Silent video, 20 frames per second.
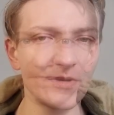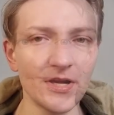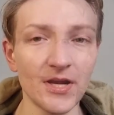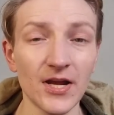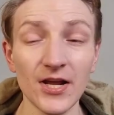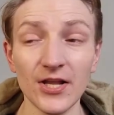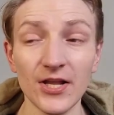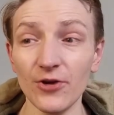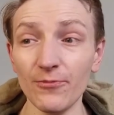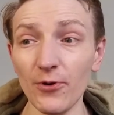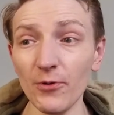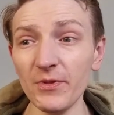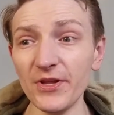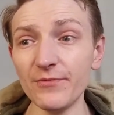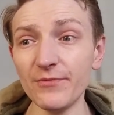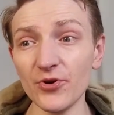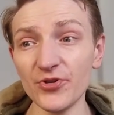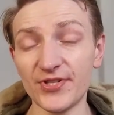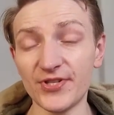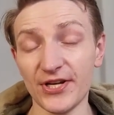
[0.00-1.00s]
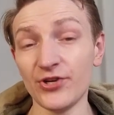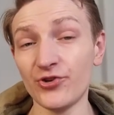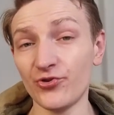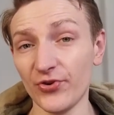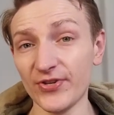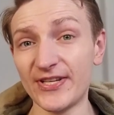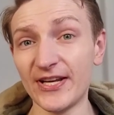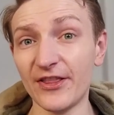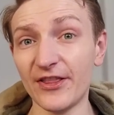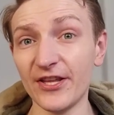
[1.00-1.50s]
Now probably the most interesting
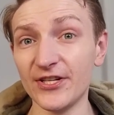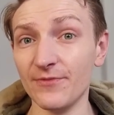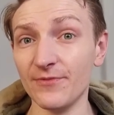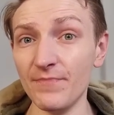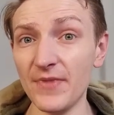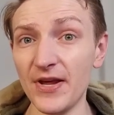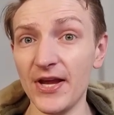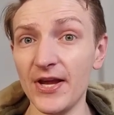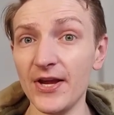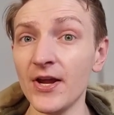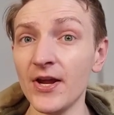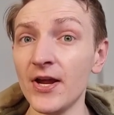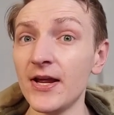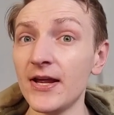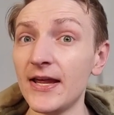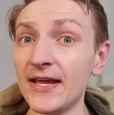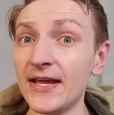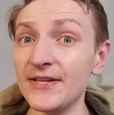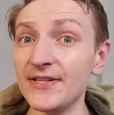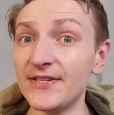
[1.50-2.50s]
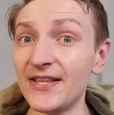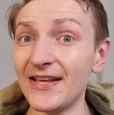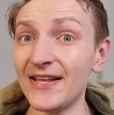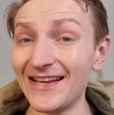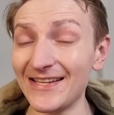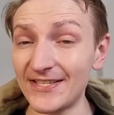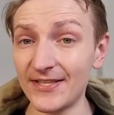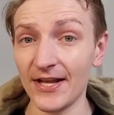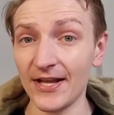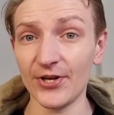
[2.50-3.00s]
thing to me is the
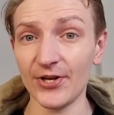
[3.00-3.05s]
aesthetics